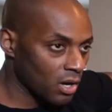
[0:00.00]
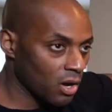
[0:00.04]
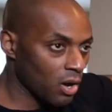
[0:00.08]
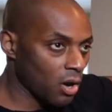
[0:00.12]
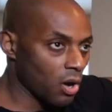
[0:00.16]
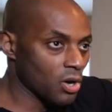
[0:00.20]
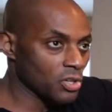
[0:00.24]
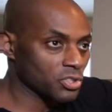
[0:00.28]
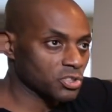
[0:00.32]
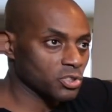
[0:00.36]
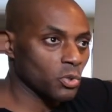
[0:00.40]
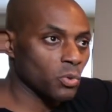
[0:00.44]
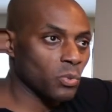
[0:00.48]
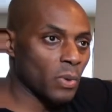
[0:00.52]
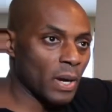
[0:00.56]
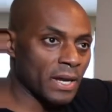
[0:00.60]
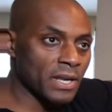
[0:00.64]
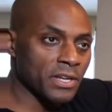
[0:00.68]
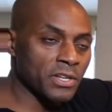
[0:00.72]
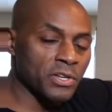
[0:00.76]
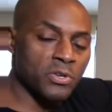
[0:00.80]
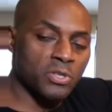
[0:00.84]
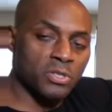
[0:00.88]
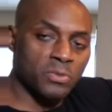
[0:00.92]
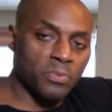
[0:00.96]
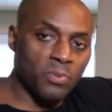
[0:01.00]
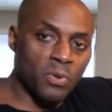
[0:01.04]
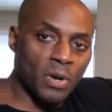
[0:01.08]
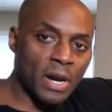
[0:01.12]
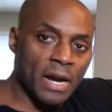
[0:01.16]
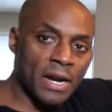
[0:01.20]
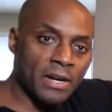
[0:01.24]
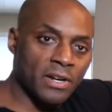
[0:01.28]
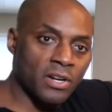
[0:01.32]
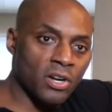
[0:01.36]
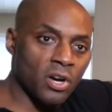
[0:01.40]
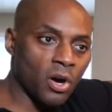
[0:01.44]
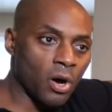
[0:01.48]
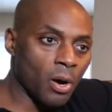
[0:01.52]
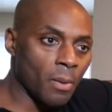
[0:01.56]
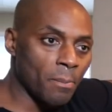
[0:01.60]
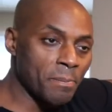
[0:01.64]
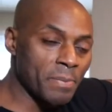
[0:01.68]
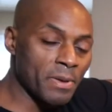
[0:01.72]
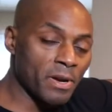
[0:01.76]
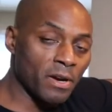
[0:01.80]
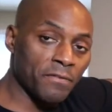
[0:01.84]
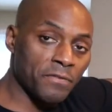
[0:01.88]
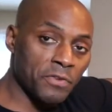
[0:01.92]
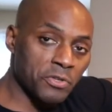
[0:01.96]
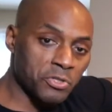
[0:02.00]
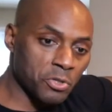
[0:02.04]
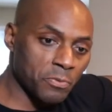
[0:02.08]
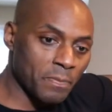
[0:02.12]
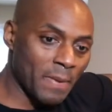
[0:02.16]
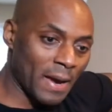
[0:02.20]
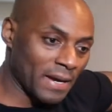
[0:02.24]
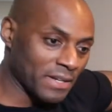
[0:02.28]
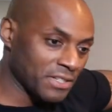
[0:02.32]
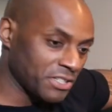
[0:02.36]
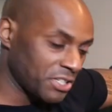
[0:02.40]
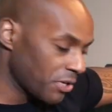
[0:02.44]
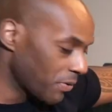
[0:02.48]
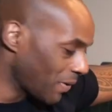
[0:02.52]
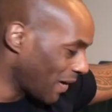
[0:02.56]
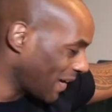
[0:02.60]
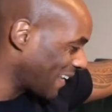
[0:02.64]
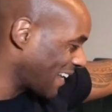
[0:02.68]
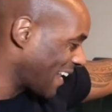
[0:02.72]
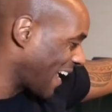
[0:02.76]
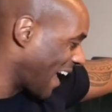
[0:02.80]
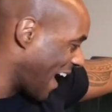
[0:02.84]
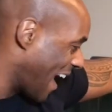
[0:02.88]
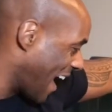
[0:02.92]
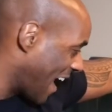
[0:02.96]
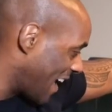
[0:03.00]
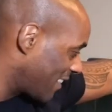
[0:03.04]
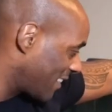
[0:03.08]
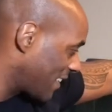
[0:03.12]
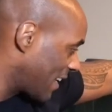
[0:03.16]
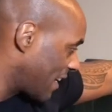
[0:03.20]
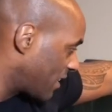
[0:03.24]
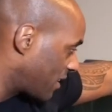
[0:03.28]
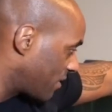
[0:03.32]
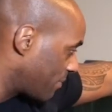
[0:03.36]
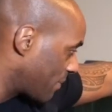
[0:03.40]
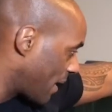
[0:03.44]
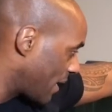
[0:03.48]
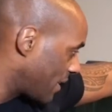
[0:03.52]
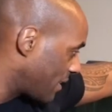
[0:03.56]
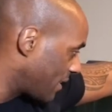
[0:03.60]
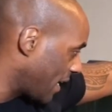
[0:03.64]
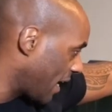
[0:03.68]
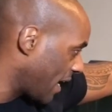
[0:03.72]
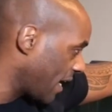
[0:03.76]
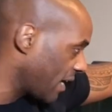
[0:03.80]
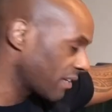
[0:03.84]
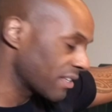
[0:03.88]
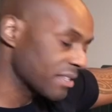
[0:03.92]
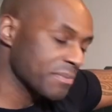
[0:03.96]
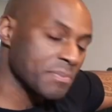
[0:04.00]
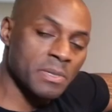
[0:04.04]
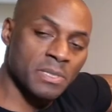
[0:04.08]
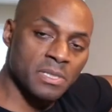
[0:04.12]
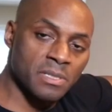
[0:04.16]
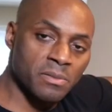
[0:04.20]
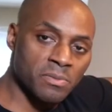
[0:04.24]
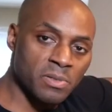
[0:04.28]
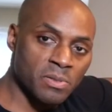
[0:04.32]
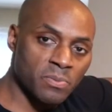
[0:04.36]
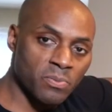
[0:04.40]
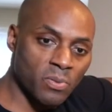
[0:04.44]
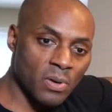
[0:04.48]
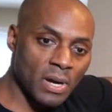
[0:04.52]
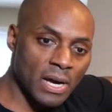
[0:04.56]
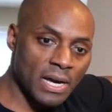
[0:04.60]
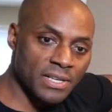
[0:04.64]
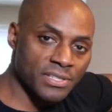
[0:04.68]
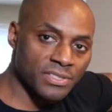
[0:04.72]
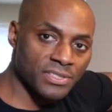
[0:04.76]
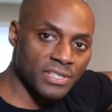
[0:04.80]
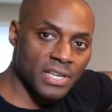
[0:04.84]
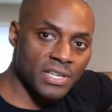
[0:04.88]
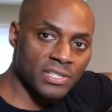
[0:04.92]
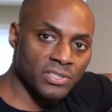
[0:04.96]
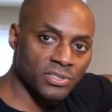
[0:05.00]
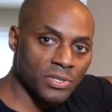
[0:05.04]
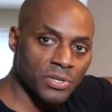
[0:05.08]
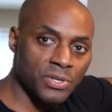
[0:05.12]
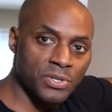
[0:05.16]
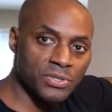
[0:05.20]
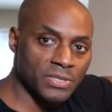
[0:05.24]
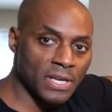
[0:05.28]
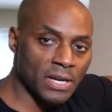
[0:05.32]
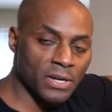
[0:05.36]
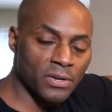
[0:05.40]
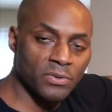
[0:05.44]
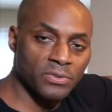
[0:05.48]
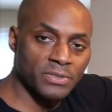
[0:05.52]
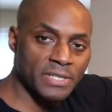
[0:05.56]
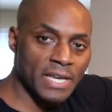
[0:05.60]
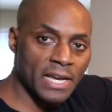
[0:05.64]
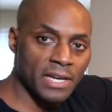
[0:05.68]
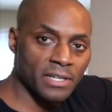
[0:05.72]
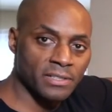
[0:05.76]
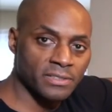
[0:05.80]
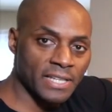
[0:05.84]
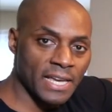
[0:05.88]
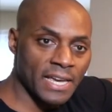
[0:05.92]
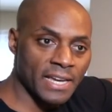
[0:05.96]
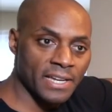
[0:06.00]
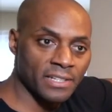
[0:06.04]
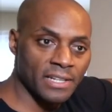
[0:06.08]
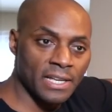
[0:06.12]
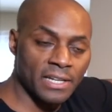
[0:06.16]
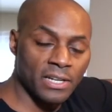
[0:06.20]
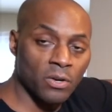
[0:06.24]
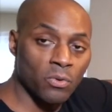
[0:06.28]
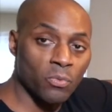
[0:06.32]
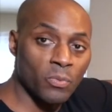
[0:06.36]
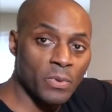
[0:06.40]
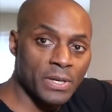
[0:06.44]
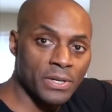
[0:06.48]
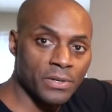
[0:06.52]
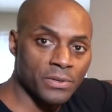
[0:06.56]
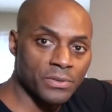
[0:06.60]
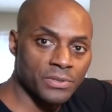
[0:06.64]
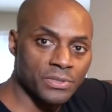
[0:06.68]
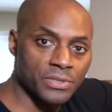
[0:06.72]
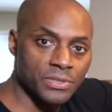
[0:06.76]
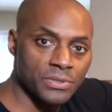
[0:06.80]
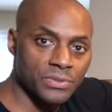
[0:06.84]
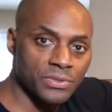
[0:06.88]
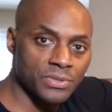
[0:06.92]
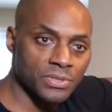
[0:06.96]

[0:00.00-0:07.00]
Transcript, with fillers: Also, what I can do is a product called beneficial bacteria. I can add that to my tank through the process, so you can cycle tank, tank in like a week or two.